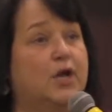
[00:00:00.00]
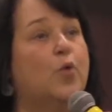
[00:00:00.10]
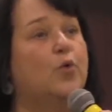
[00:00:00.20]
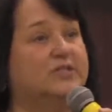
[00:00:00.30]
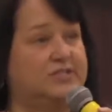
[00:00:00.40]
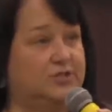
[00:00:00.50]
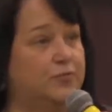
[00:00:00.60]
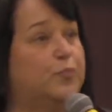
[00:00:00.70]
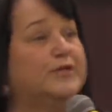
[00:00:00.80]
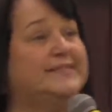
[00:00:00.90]
was to
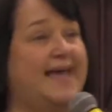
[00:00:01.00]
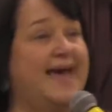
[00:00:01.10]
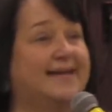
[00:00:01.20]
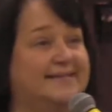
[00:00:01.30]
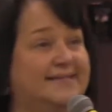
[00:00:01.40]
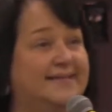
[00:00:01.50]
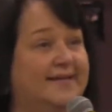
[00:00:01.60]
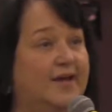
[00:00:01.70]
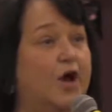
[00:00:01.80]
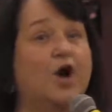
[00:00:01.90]
protect
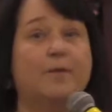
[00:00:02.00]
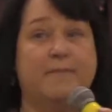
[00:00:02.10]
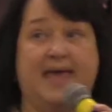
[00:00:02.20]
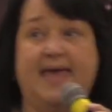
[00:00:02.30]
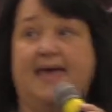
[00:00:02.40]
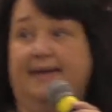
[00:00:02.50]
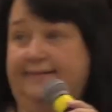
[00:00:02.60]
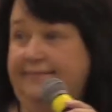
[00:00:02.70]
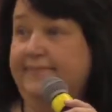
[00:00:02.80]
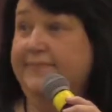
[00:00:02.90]
her man.